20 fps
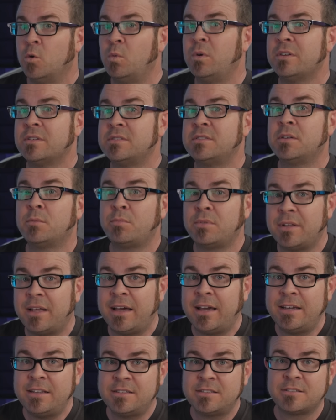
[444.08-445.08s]
will
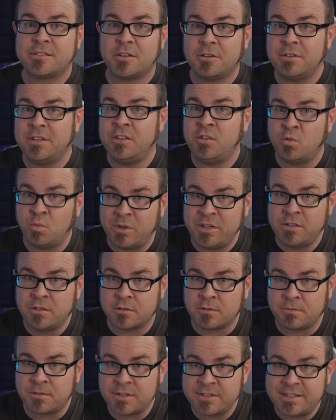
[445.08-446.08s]
supply slowly
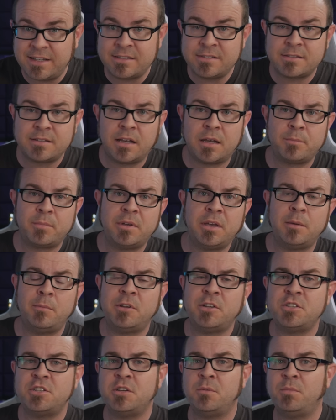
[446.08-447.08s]
dwindle for desktop
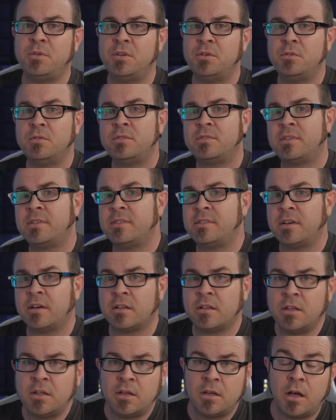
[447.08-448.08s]
gaming G P Us
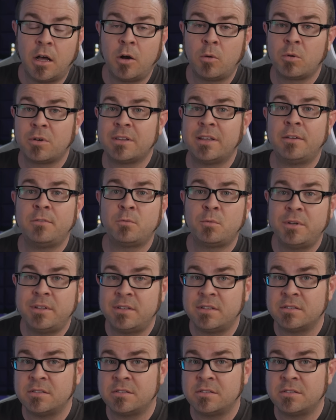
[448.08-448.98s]
until all we're left with